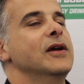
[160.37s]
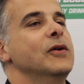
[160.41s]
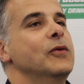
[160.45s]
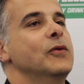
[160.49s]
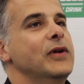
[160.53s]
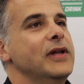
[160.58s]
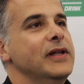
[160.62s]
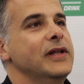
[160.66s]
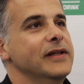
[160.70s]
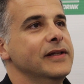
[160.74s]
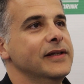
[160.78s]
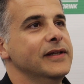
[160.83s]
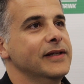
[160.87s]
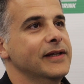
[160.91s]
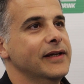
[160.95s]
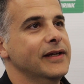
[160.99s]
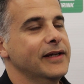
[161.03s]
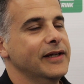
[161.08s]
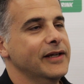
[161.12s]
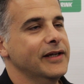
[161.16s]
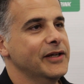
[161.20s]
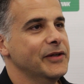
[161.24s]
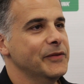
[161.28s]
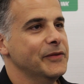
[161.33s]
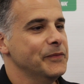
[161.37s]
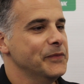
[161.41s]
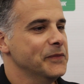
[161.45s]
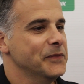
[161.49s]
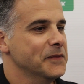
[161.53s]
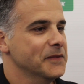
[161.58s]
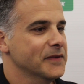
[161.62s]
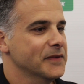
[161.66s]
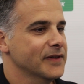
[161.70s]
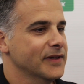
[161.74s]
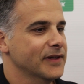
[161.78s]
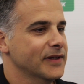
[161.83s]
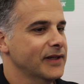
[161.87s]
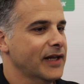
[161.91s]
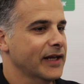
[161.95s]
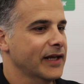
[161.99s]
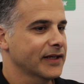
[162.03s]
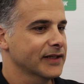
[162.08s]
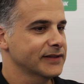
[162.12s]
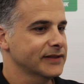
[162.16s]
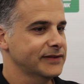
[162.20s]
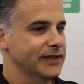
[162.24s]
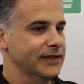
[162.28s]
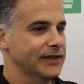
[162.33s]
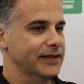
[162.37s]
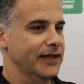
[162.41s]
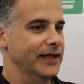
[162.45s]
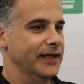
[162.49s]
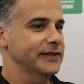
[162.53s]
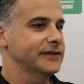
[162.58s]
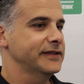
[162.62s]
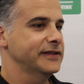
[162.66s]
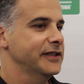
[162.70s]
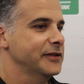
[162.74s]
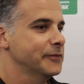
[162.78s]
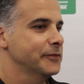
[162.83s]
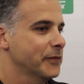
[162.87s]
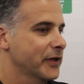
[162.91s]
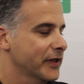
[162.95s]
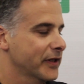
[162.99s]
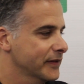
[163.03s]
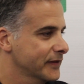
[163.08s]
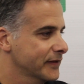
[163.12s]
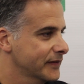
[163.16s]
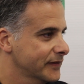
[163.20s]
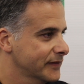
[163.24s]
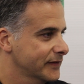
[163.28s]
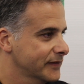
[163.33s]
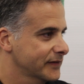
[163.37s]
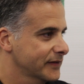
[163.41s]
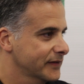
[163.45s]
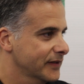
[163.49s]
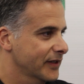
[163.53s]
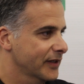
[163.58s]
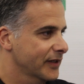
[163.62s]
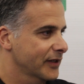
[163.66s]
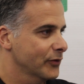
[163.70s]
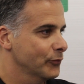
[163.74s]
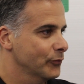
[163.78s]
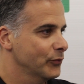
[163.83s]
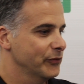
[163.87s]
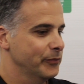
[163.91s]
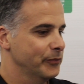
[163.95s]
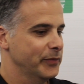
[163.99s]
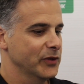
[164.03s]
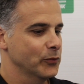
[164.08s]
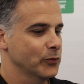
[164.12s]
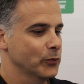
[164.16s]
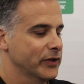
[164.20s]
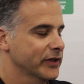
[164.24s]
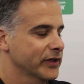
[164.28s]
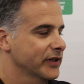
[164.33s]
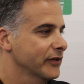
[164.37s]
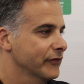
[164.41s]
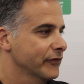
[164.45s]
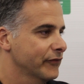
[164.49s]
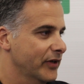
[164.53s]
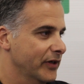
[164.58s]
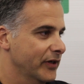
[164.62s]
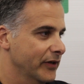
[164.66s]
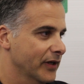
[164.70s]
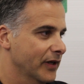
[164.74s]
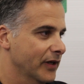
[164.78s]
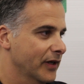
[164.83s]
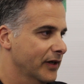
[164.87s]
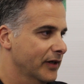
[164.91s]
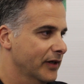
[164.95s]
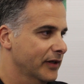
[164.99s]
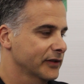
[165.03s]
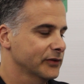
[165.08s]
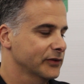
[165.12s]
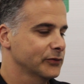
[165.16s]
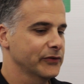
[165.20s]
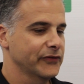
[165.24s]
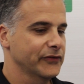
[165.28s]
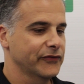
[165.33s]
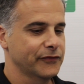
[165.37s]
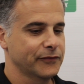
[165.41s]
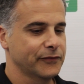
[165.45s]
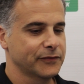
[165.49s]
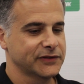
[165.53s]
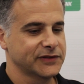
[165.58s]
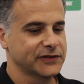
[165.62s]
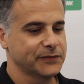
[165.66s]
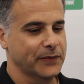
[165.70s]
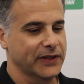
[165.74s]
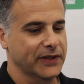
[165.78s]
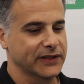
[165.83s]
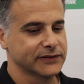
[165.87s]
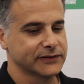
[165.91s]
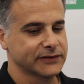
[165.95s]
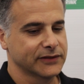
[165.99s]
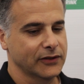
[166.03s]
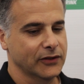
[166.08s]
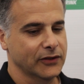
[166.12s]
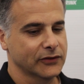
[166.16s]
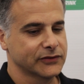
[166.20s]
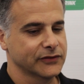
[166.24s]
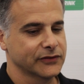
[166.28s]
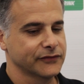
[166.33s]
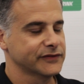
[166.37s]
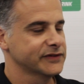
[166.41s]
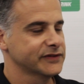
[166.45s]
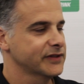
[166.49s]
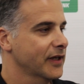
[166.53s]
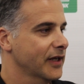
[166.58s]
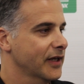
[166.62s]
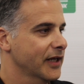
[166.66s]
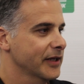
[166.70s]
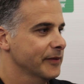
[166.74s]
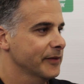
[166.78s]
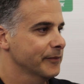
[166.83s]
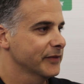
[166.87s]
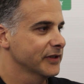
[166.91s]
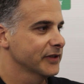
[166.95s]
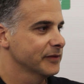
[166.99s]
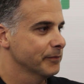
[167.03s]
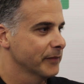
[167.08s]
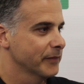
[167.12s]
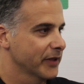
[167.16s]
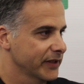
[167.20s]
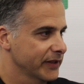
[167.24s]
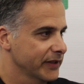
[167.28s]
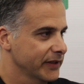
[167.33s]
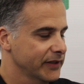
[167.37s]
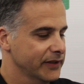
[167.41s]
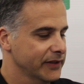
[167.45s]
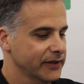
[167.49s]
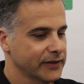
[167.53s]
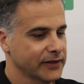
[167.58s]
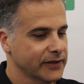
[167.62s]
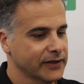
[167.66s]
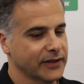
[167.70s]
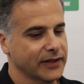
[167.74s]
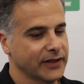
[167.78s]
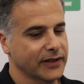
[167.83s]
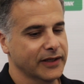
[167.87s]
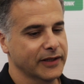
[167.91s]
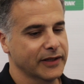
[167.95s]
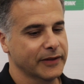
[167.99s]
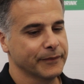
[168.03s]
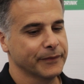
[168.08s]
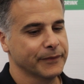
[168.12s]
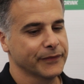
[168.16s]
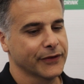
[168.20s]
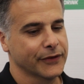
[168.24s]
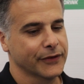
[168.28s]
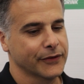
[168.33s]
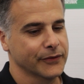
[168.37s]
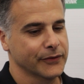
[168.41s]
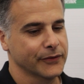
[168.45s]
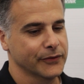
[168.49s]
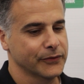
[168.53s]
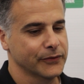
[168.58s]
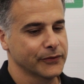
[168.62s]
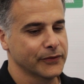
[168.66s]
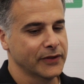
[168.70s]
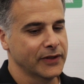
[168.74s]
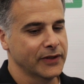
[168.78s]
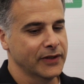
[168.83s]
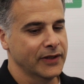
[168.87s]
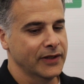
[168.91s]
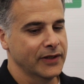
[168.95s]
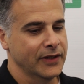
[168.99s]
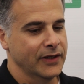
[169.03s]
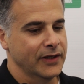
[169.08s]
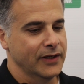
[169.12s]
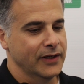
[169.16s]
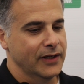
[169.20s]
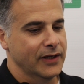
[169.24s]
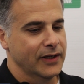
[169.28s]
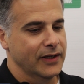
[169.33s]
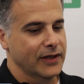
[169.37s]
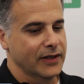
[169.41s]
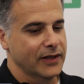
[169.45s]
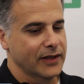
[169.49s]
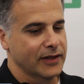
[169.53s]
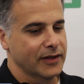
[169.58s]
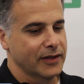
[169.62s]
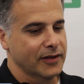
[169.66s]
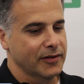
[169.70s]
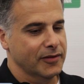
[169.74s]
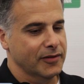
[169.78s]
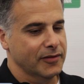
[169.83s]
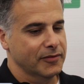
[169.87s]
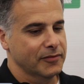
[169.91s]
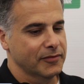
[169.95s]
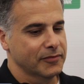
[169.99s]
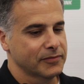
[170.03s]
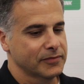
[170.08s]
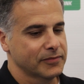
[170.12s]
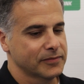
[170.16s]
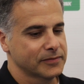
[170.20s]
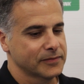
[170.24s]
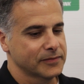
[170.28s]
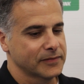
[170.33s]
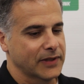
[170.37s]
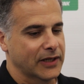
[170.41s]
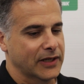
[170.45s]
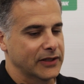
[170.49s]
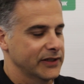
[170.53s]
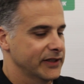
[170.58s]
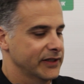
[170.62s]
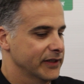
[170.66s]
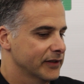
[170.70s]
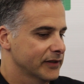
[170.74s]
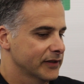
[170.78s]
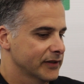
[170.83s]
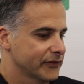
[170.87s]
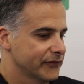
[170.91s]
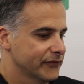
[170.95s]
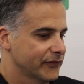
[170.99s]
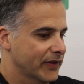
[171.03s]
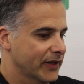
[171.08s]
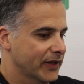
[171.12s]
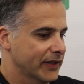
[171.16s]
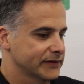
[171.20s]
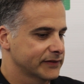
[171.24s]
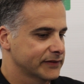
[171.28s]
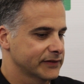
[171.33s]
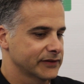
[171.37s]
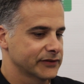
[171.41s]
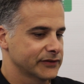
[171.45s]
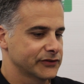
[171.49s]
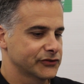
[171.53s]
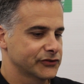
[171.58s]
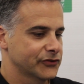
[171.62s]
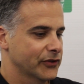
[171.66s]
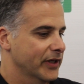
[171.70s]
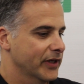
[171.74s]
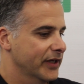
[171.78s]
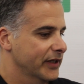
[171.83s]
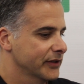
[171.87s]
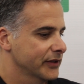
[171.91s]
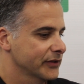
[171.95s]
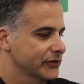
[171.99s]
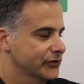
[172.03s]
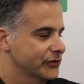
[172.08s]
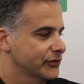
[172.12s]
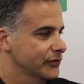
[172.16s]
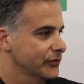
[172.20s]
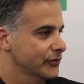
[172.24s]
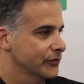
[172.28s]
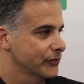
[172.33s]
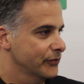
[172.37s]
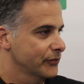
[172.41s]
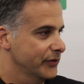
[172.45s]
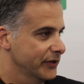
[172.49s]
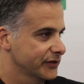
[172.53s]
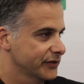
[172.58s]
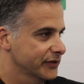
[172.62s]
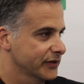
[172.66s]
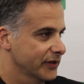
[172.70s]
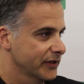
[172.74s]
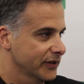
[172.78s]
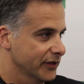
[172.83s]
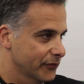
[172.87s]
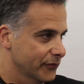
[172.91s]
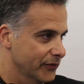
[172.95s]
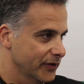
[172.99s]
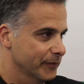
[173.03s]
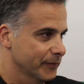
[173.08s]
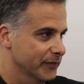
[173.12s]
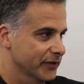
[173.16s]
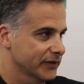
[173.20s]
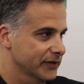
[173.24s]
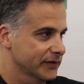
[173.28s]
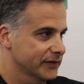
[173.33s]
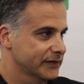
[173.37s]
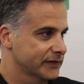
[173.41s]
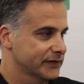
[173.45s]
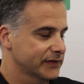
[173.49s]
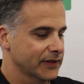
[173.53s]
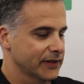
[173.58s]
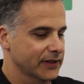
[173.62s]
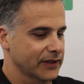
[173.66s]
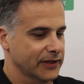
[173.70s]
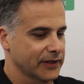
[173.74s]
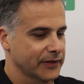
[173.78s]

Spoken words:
Well, like I said, 18 months, we've been working very hard. We've spent a lot of time and money through our legal advisors trying to reach an agreement